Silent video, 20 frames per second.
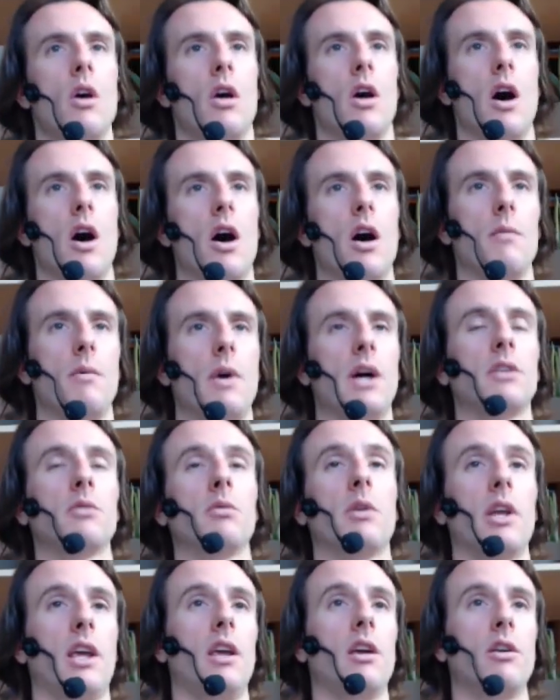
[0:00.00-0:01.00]
um, I just
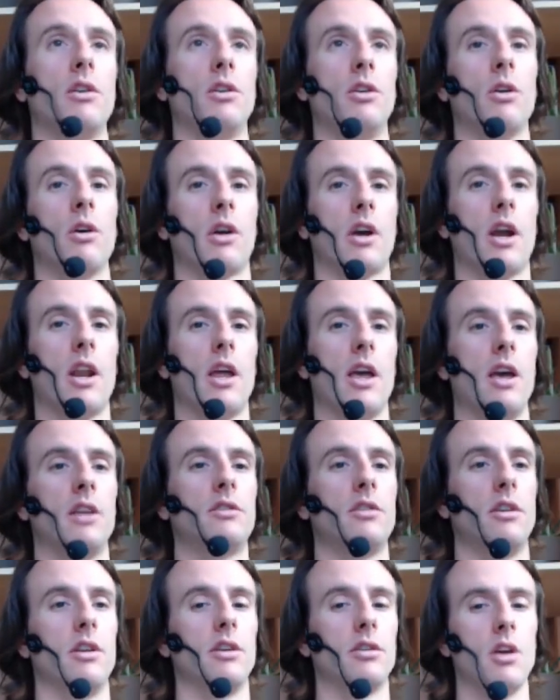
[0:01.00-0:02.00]
want to hear your kind of
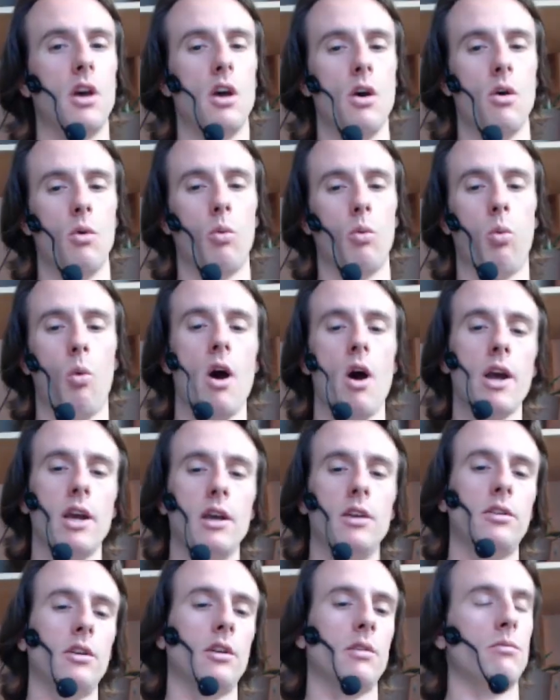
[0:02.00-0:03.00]
answer to this. Why
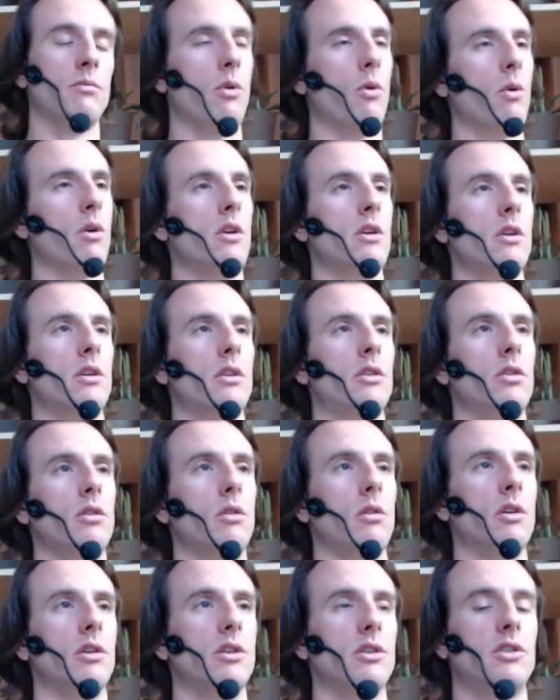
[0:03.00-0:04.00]
is it important
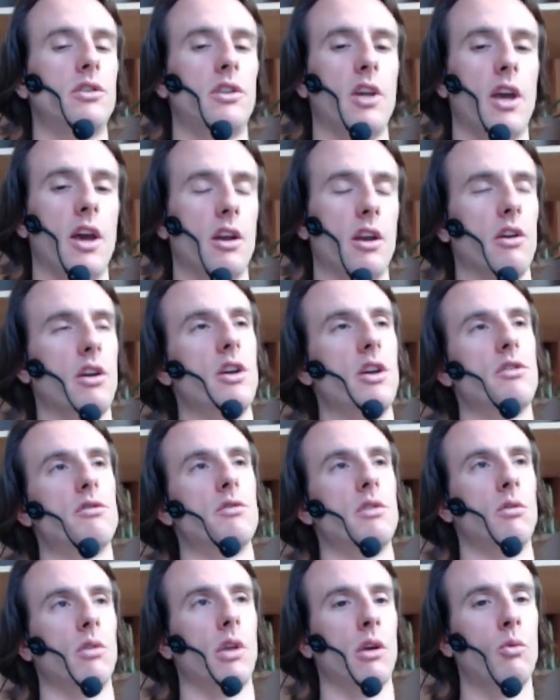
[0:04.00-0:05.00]
to understand our
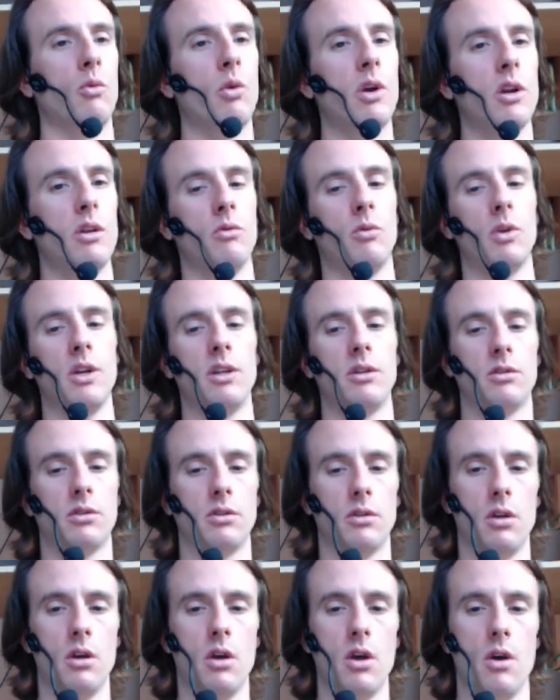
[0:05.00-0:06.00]
history? Like, what what is
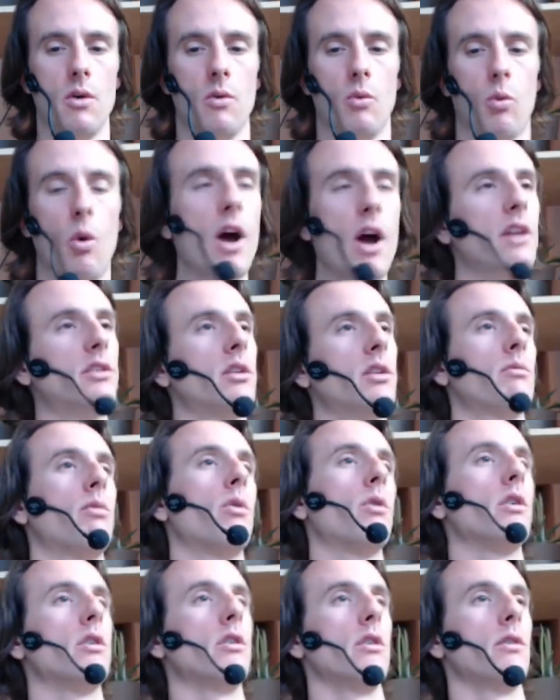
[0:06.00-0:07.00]
why is it
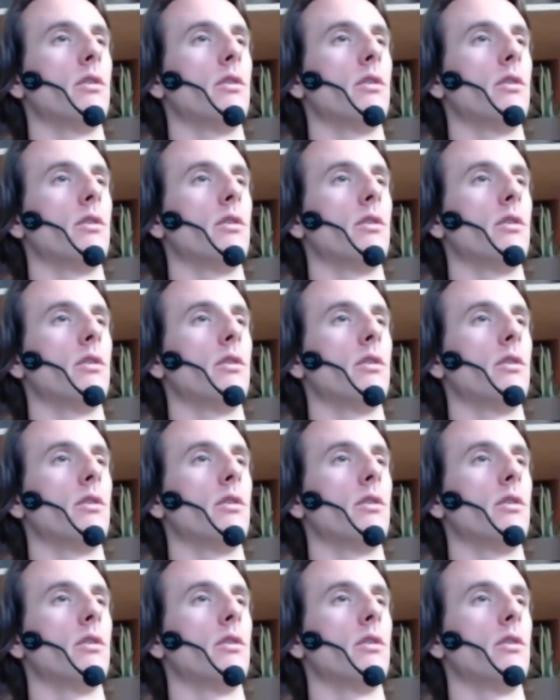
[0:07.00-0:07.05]
important?